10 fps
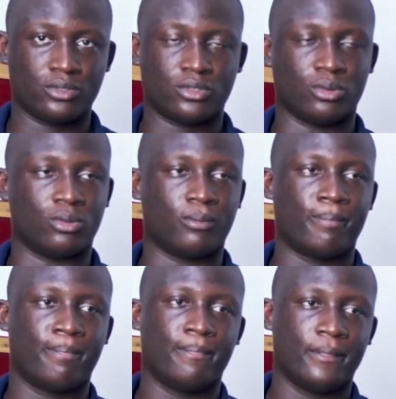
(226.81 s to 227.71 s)
So
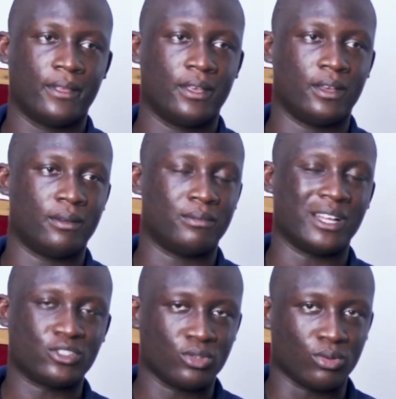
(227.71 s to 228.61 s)

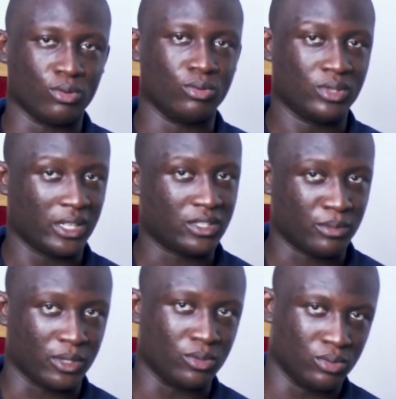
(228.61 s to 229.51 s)
that's your goal, that's
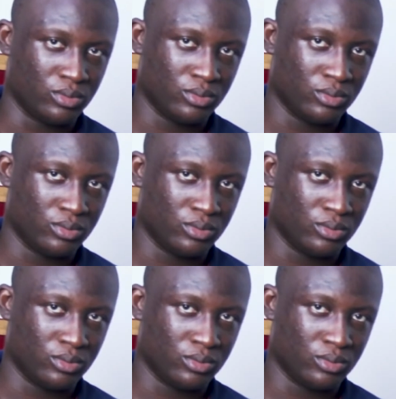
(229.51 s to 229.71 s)
my goal.